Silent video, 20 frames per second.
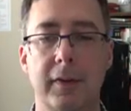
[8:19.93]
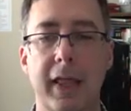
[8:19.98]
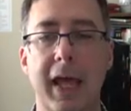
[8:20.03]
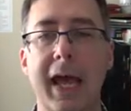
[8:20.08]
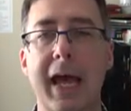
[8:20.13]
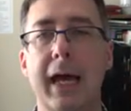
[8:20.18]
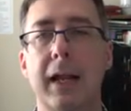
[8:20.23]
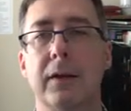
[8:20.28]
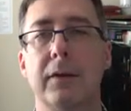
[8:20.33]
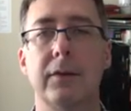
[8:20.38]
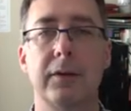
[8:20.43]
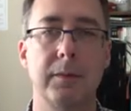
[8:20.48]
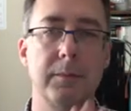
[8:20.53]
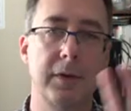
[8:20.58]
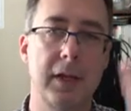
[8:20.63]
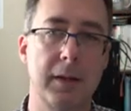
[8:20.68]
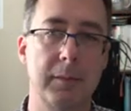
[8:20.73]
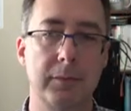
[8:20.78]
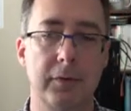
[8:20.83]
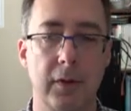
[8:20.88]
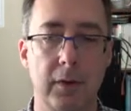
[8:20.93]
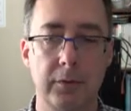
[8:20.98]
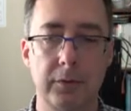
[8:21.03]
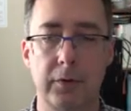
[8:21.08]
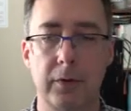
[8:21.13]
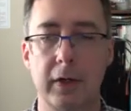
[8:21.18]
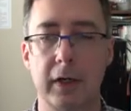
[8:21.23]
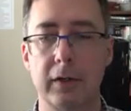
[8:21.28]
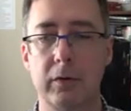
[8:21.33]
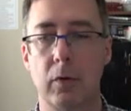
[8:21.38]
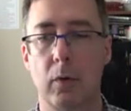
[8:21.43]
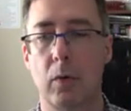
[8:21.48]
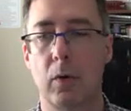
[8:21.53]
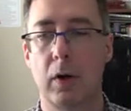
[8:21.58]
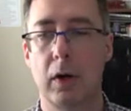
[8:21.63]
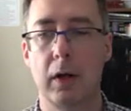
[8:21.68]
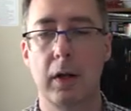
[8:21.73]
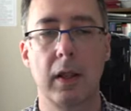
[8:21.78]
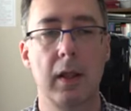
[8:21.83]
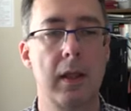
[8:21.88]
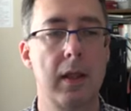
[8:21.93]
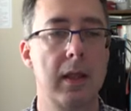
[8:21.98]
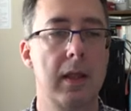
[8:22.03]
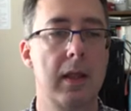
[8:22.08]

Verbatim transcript: that. Sometimes those are ignored